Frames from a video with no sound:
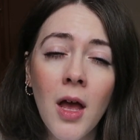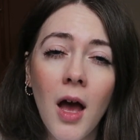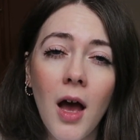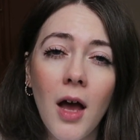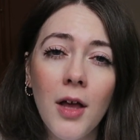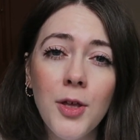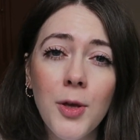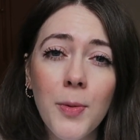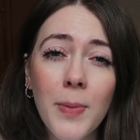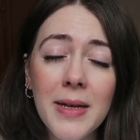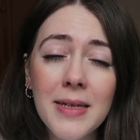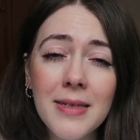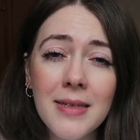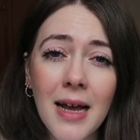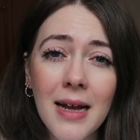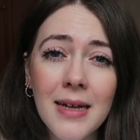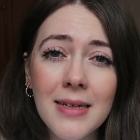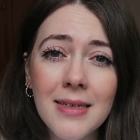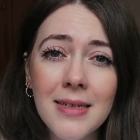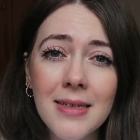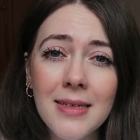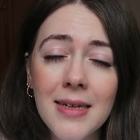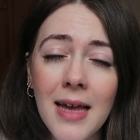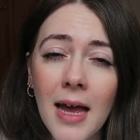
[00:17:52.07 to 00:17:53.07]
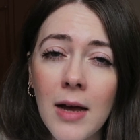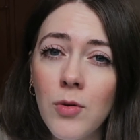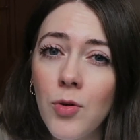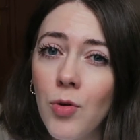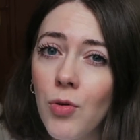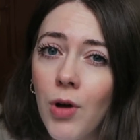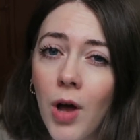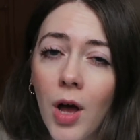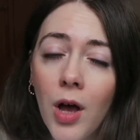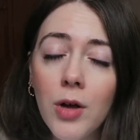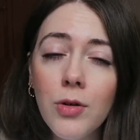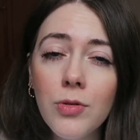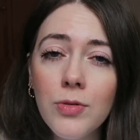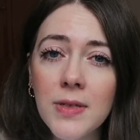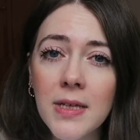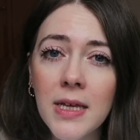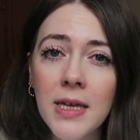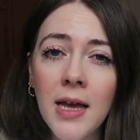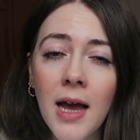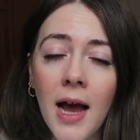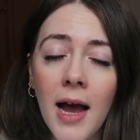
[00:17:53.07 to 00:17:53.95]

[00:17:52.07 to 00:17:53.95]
Are you excited to get all cozy